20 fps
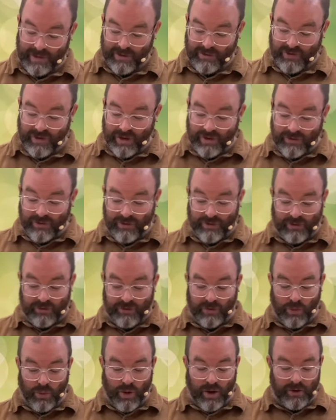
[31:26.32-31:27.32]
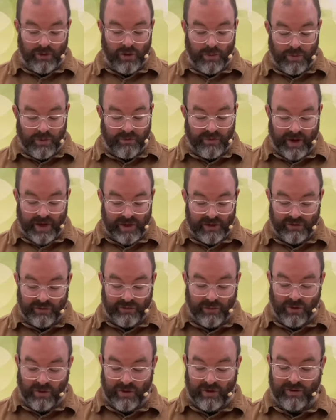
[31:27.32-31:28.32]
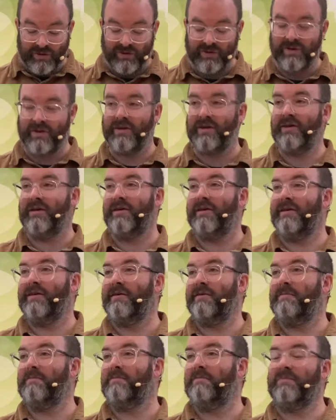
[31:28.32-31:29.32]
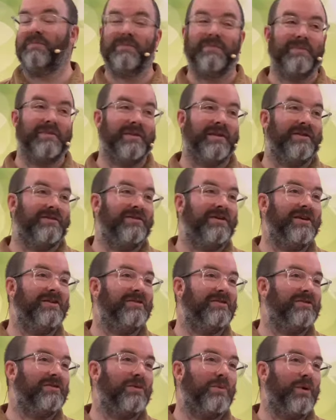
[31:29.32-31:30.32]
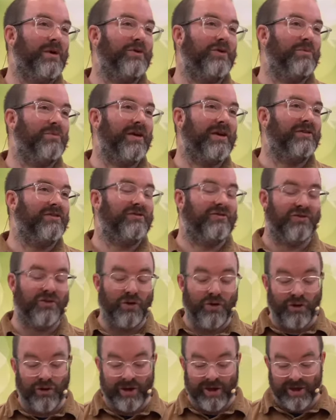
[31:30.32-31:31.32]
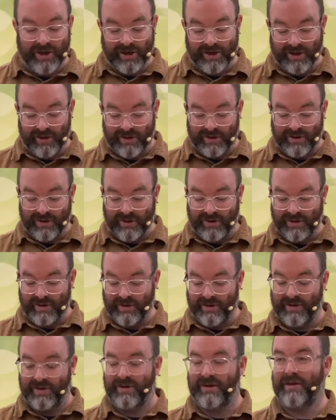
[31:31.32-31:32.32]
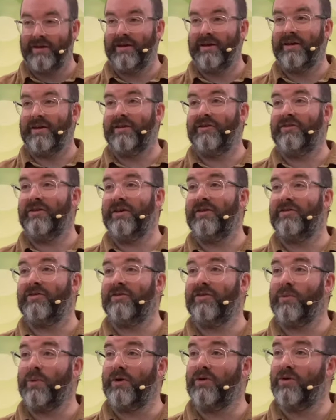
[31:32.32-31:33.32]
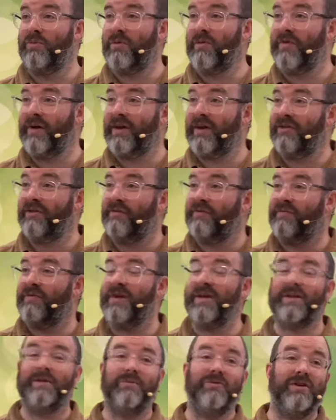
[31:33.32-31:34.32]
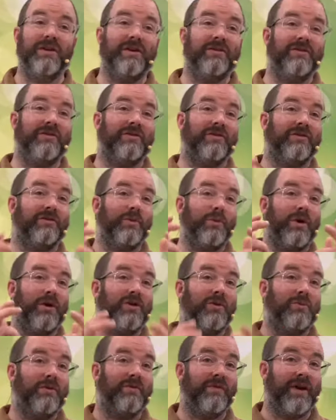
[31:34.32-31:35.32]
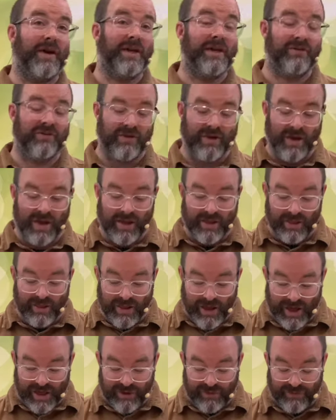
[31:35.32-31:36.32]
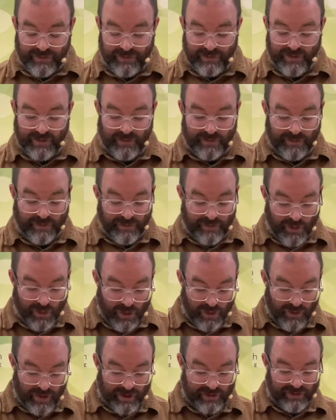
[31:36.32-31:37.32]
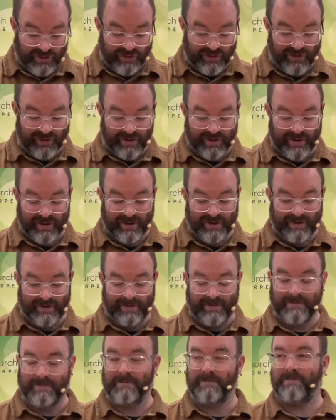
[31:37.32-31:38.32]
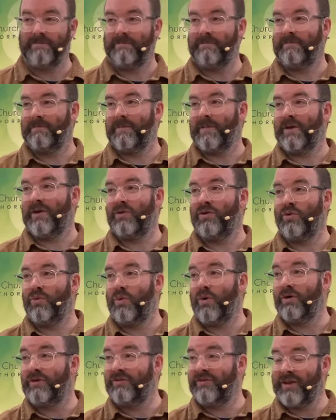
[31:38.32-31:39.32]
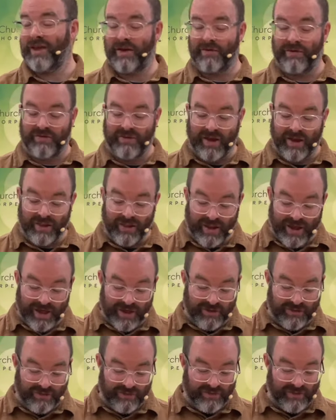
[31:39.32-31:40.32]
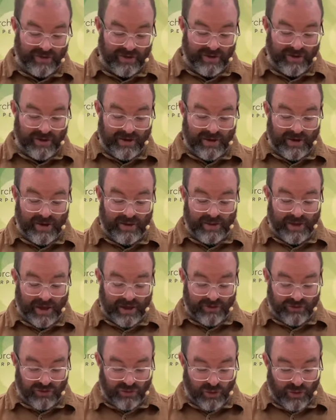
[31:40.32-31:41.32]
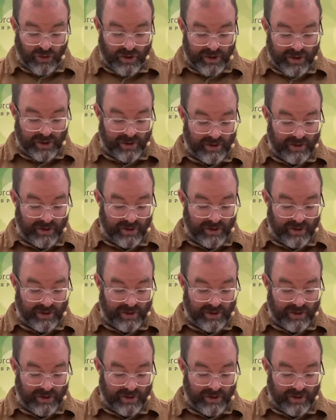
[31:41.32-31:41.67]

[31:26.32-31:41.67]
Jesus is the one who provides for us. Jesus is the one who brings joy. Jesus is the one who provides freedom. Jesus is the one who provides life for us. And who wants to give us that life and that joy.